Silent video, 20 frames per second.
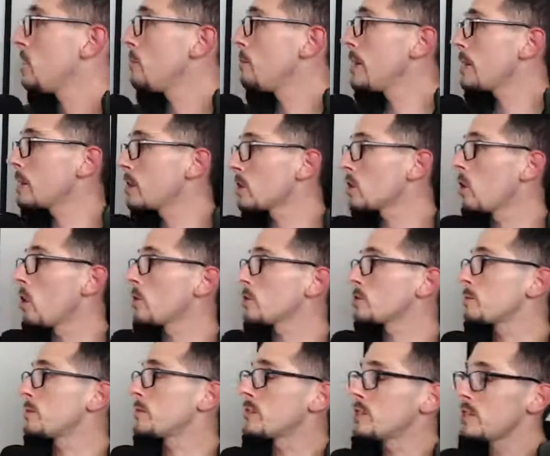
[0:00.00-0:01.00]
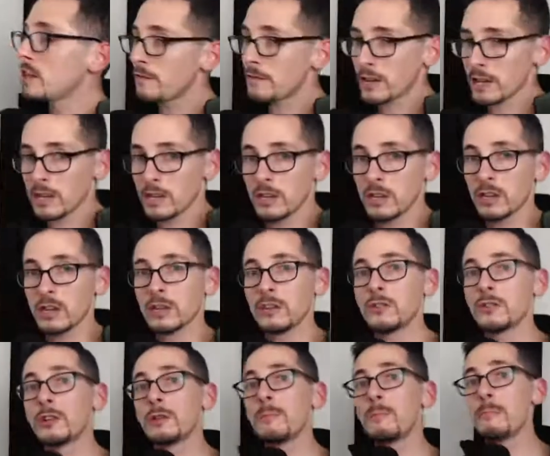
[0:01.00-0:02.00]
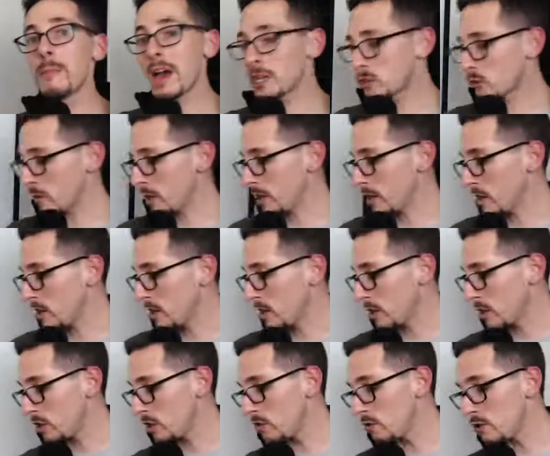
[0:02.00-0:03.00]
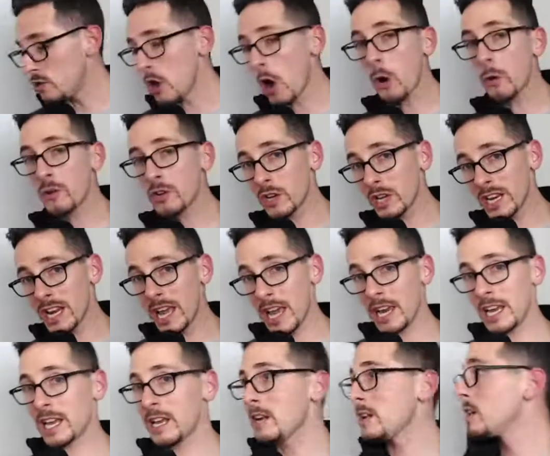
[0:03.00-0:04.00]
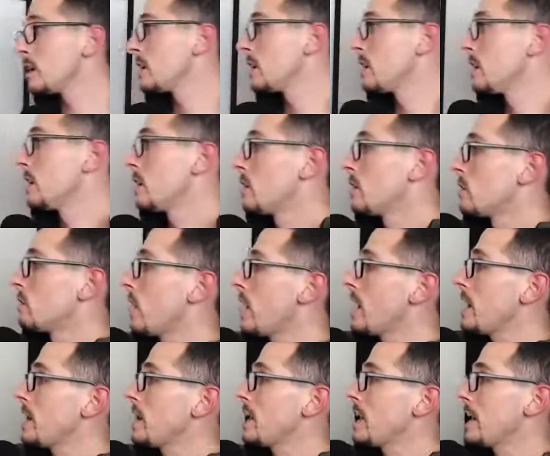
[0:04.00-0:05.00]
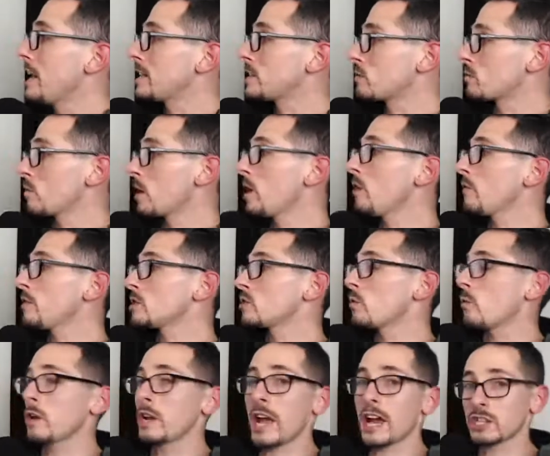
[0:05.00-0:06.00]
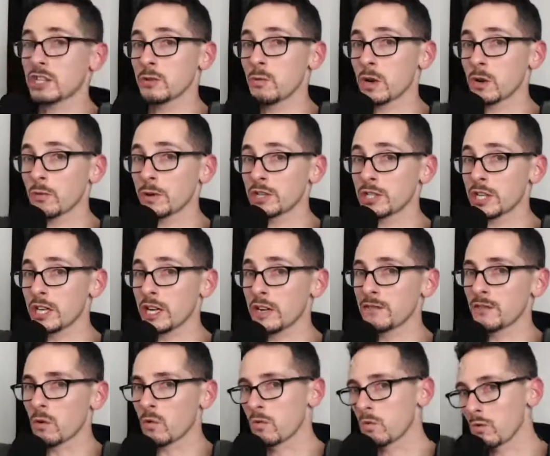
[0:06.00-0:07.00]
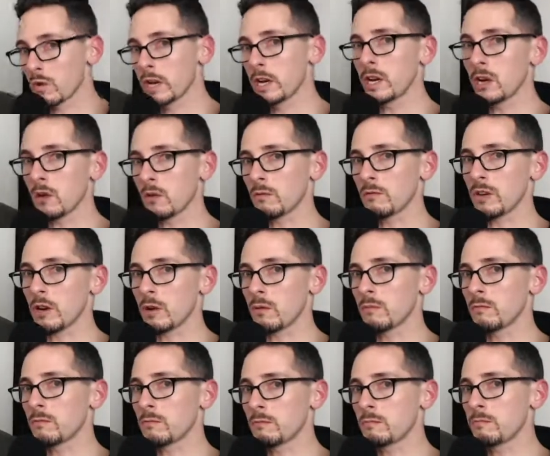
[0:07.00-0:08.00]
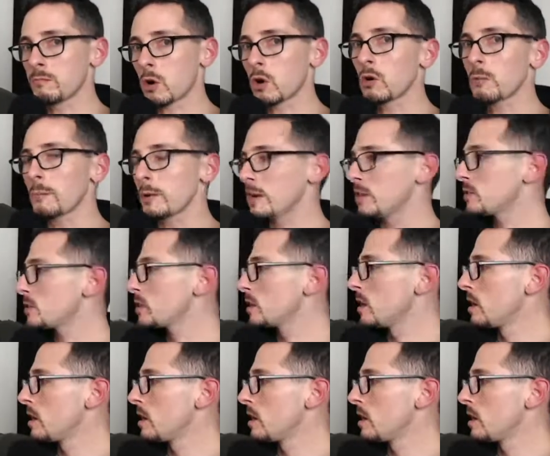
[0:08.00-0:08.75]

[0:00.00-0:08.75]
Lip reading: make your goal specific, you can measure it. You can hit it, right? It's relevant to what you actually want to achieve, the real, purpose.